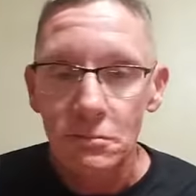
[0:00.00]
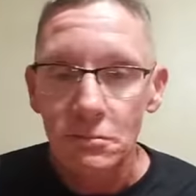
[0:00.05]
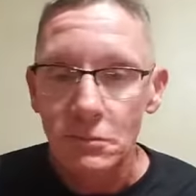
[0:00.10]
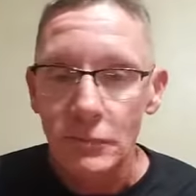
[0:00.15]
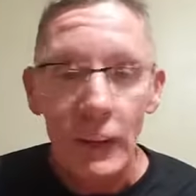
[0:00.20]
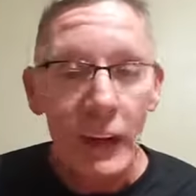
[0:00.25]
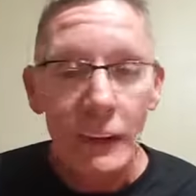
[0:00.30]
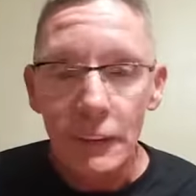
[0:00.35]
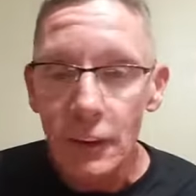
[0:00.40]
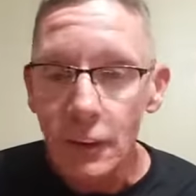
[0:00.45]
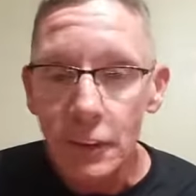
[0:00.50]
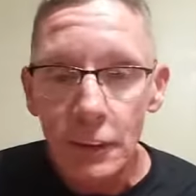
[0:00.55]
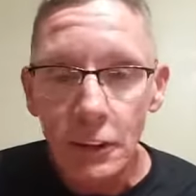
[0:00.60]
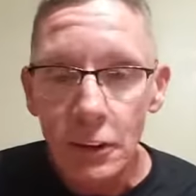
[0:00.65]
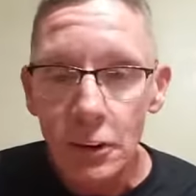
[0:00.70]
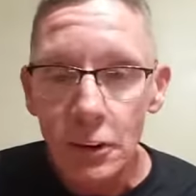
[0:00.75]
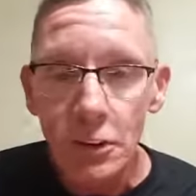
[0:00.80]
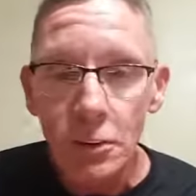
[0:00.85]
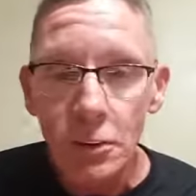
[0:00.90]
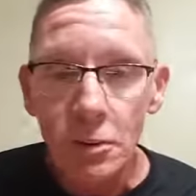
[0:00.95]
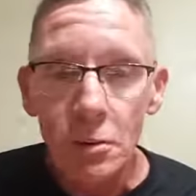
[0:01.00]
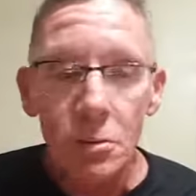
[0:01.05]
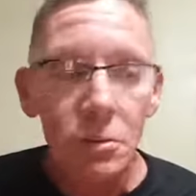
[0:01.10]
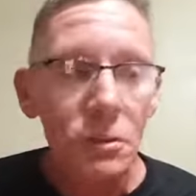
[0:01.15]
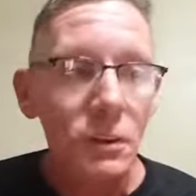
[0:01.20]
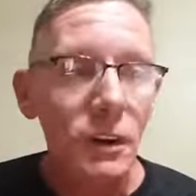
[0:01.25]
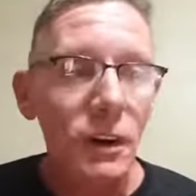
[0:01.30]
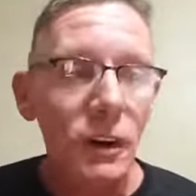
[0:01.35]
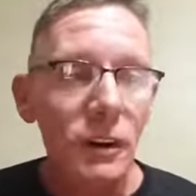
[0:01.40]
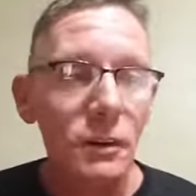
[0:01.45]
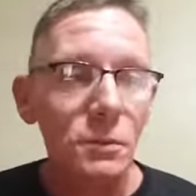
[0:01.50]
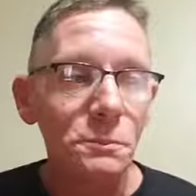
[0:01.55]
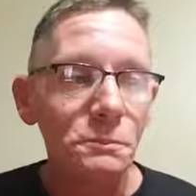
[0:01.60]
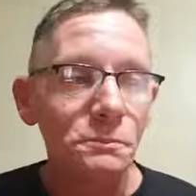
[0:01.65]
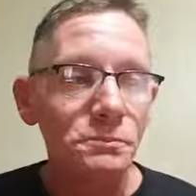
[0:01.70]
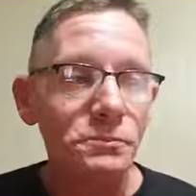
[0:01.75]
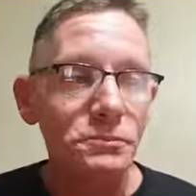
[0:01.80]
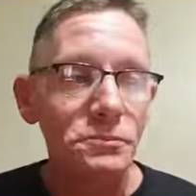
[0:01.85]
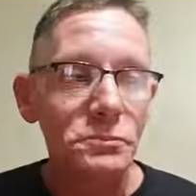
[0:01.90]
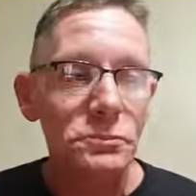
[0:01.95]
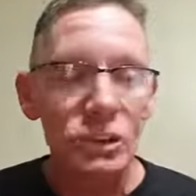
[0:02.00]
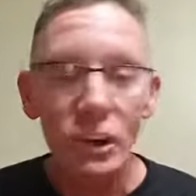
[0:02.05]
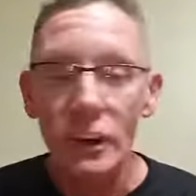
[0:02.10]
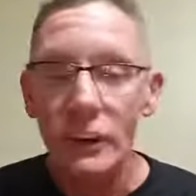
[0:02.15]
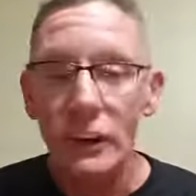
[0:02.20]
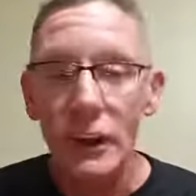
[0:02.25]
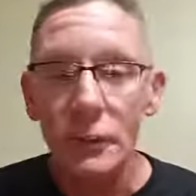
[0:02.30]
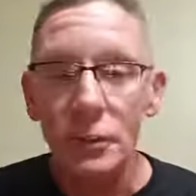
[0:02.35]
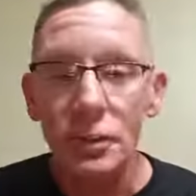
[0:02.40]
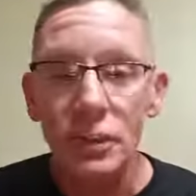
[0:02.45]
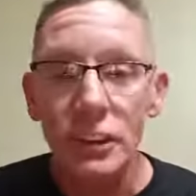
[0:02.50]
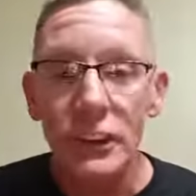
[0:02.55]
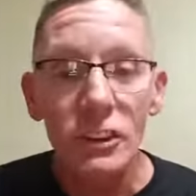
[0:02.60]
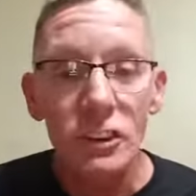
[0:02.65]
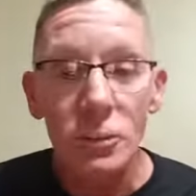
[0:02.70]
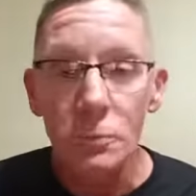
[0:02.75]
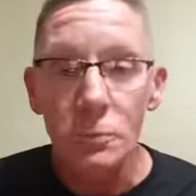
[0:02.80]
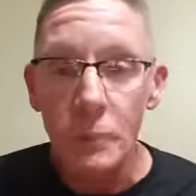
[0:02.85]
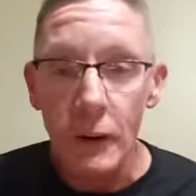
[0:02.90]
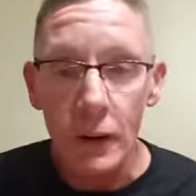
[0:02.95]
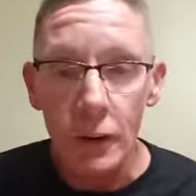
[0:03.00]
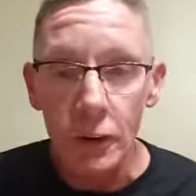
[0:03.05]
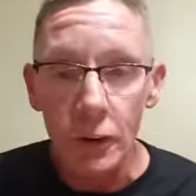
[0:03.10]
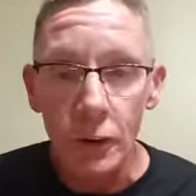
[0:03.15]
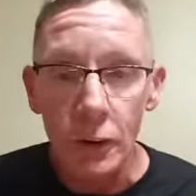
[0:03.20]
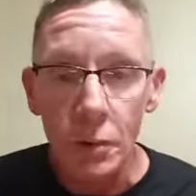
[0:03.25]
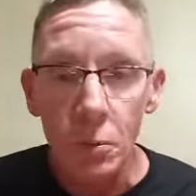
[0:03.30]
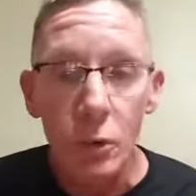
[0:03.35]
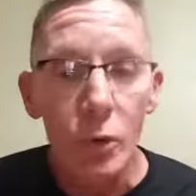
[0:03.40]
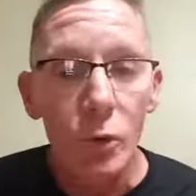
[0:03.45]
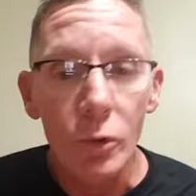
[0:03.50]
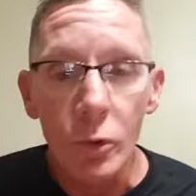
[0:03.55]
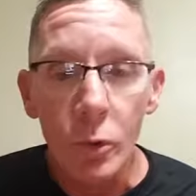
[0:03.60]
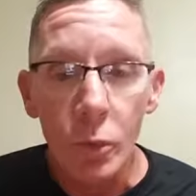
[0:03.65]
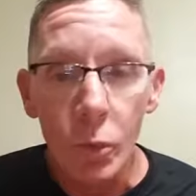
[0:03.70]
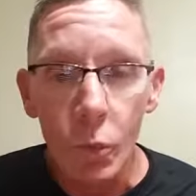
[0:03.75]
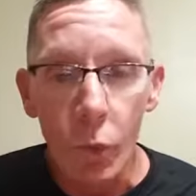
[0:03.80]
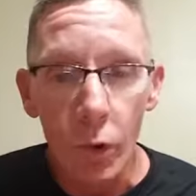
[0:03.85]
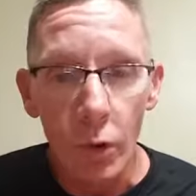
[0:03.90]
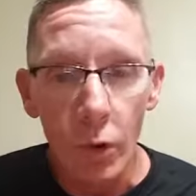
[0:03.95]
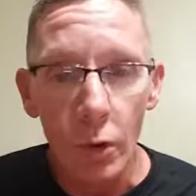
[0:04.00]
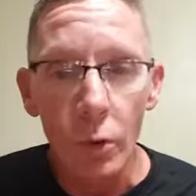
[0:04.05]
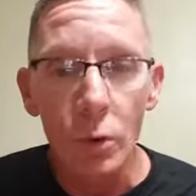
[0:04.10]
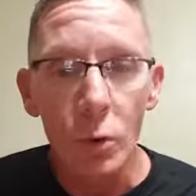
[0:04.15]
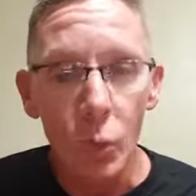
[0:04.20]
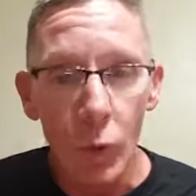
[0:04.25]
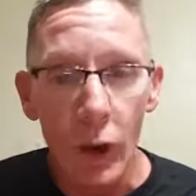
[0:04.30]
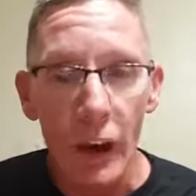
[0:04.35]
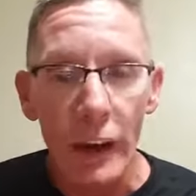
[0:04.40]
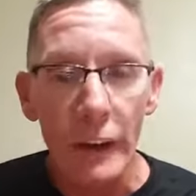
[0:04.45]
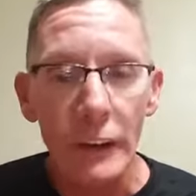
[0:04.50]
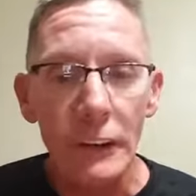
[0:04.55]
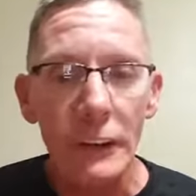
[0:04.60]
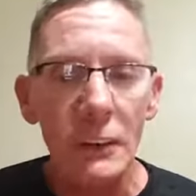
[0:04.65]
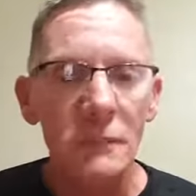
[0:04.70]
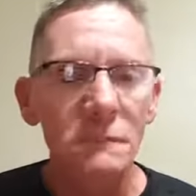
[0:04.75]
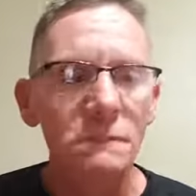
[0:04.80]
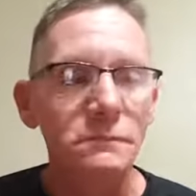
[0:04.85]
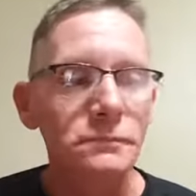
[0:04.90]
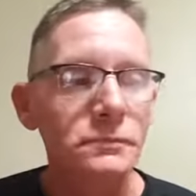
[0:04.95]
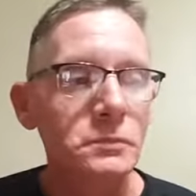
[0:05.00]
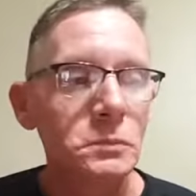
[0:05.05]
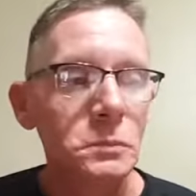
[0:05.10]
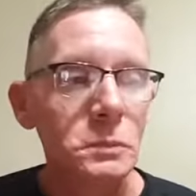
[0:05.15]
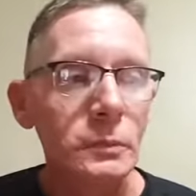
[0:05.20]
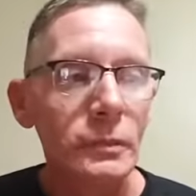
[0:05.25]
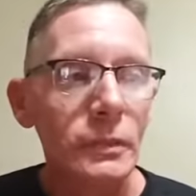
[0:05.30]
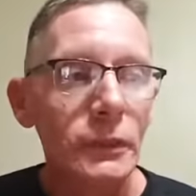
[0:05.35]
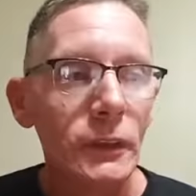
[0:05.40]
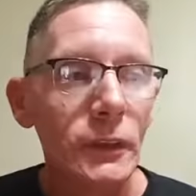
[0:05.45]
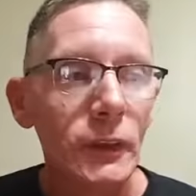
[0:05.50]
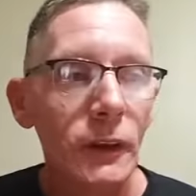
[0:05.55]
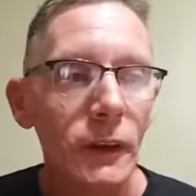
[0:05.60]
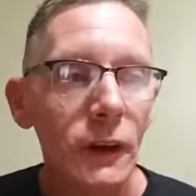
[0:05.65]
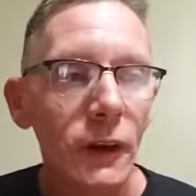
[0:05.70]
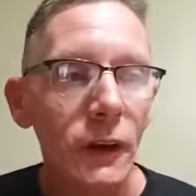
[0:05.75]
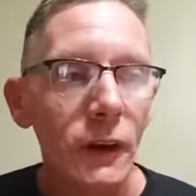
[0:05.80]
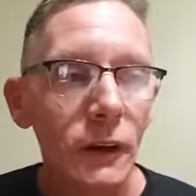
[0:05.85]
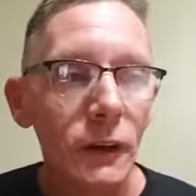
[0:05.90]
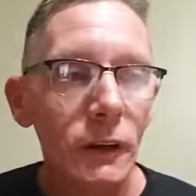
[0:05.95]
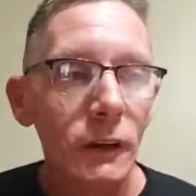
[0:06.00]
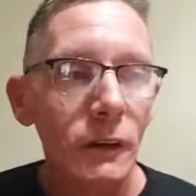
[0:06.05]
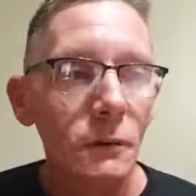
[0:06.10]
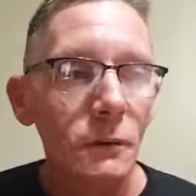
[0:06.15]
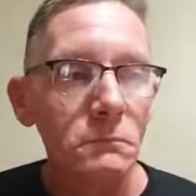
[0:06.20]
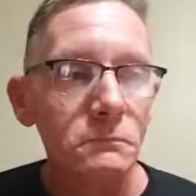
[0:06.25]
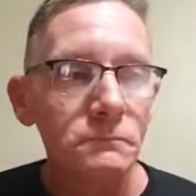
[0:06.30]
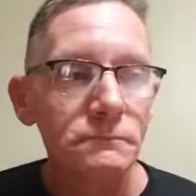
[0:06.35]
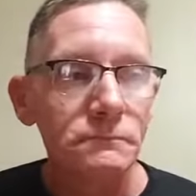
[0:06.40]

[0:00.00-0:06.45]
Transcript: got nothing to do, um, check out Things Paranormal Worldwide. Um,